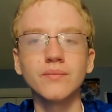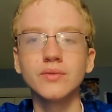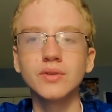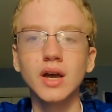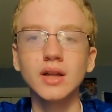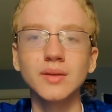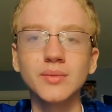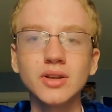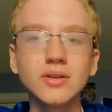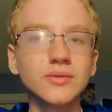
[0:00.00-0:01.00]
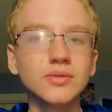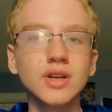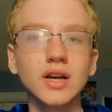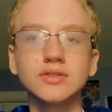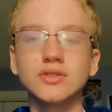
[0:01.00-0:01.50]
Yeah, let me know if you
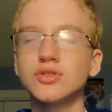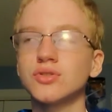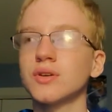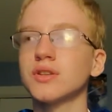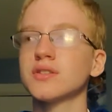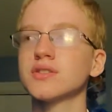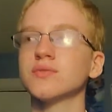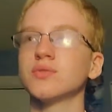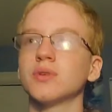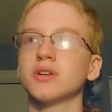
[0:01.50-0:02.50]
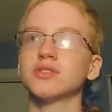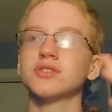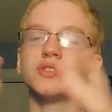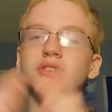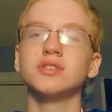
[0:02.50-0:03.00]
guys enjoy this. If you want to
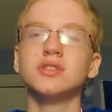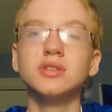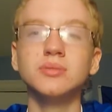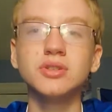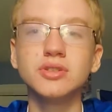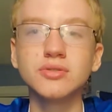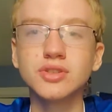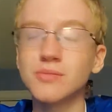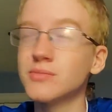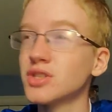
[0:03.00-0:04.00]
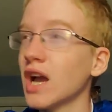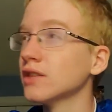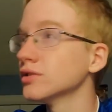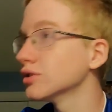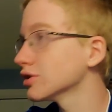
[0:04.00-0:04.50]
see me do some
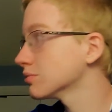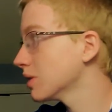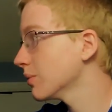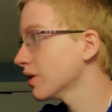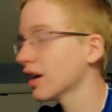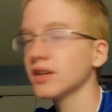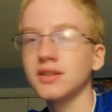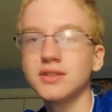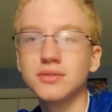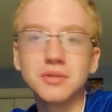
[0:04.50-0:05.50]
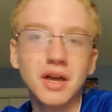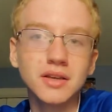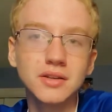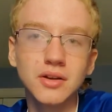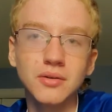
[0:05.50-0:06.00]
challenges, maybe I could do that,
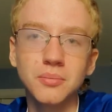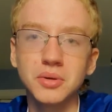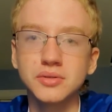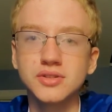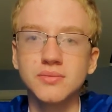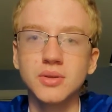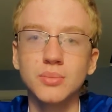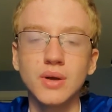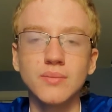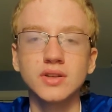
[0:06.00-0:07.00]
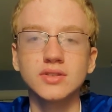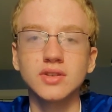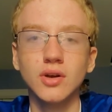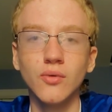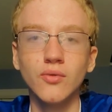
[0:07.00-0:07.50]
build something by
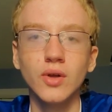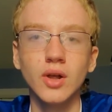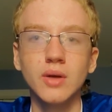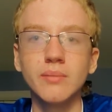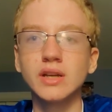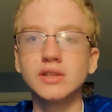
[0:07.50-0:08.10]
myself, make